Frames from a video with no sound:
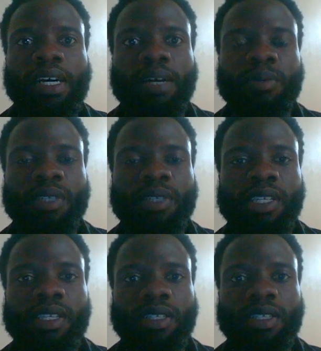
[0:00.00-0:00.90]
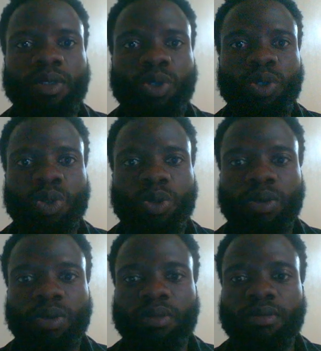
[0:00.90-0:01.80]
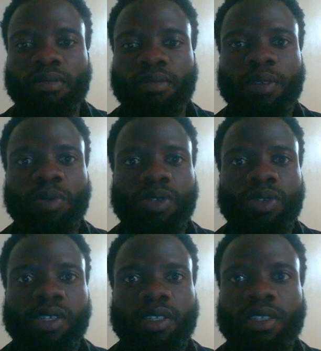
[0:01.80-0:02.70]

presenting to you my project